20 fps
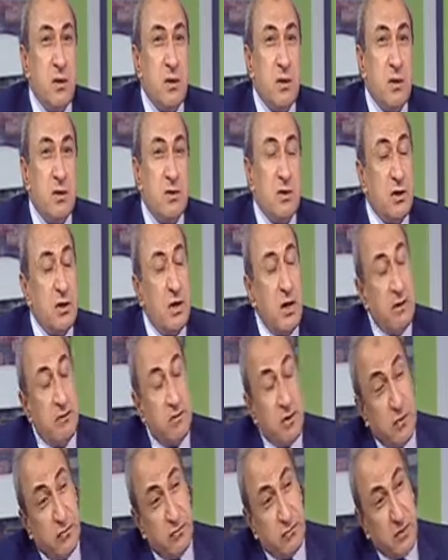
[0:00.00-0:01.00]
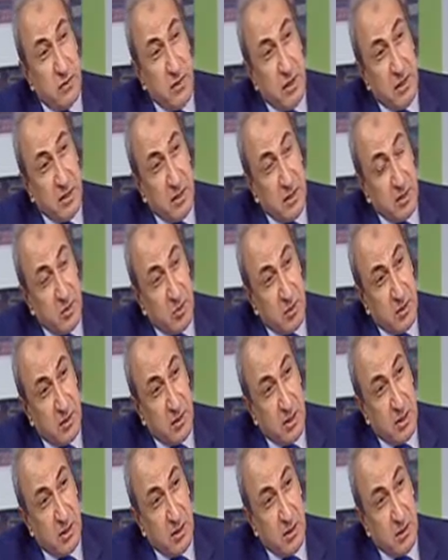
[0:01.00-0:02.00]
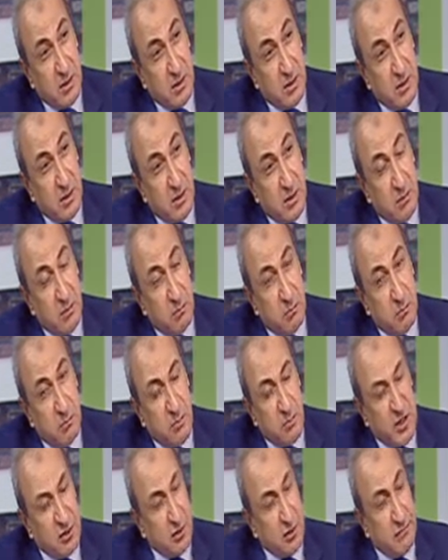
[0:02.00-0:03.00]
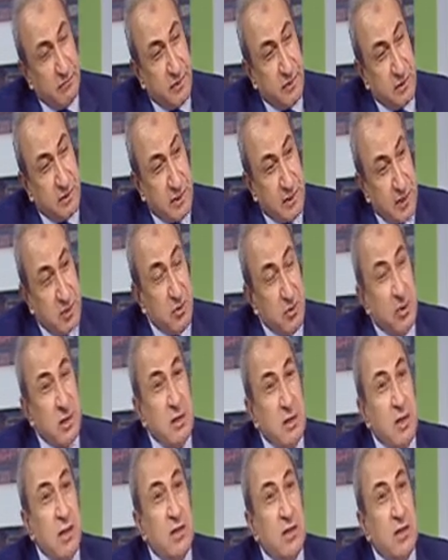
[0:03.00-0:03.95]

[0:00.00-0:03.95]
Sergey Lavrov today in his own press conference actually